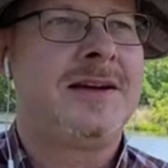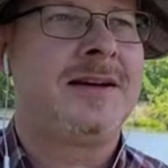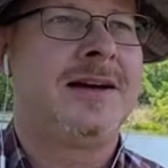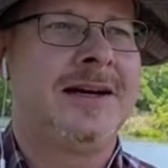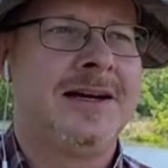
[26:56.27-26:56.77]

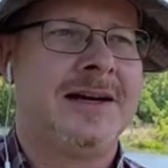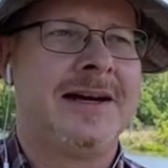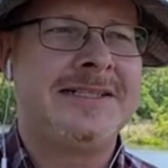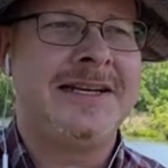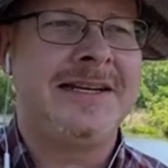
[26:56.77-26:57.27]
I
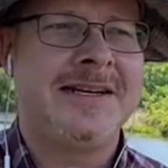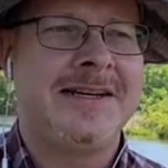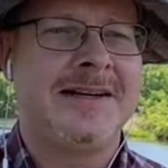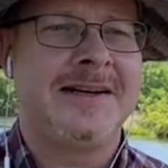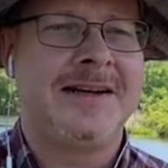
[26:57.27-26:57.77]
didn't
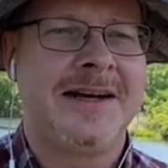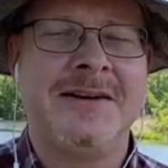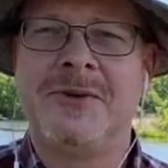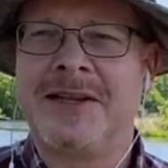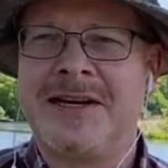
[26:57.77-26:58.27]

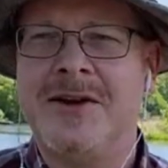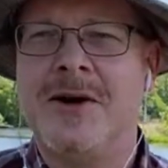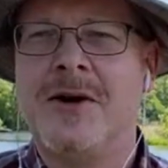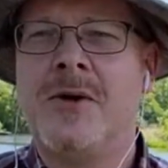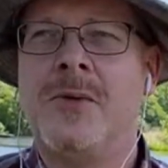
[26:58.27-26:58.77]
really
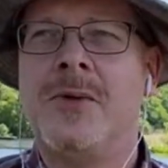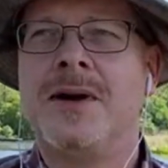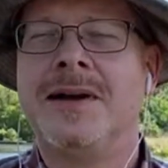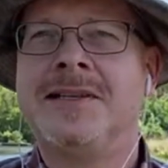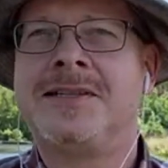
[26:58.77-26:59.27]
know
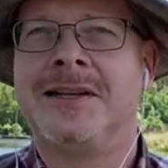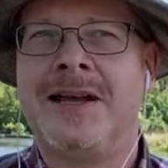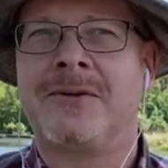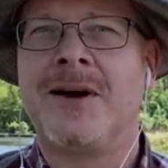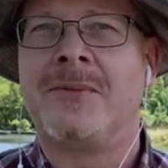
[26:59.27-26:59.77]
until
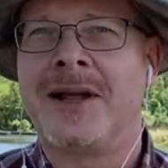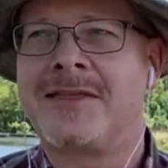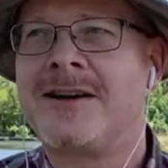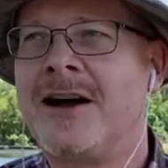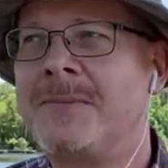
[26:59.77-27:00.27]
later on when I
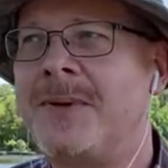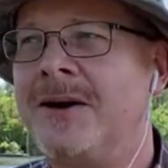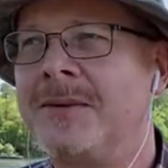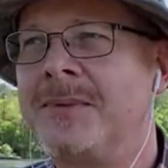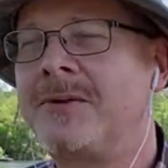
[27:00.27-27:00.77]
thought
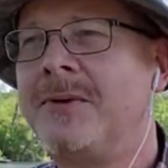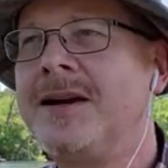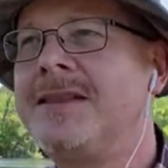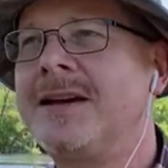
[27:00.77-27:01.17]
about it. I'm like, why did that